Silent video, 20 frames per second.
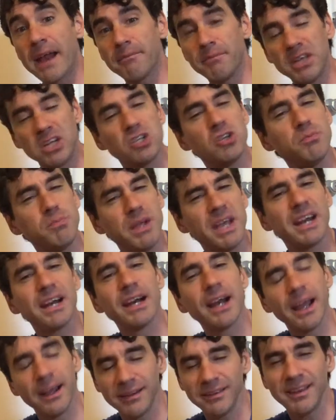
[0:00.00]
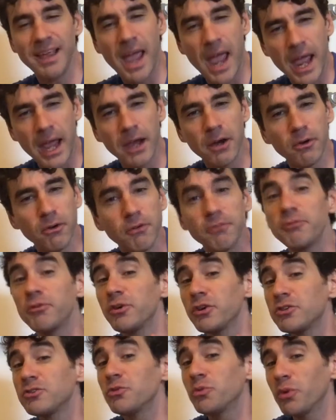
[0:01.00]
It should be at a nice angle for it
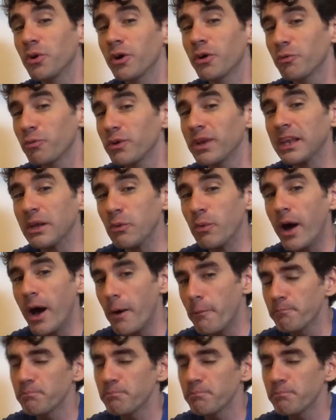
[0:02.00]
to work really well.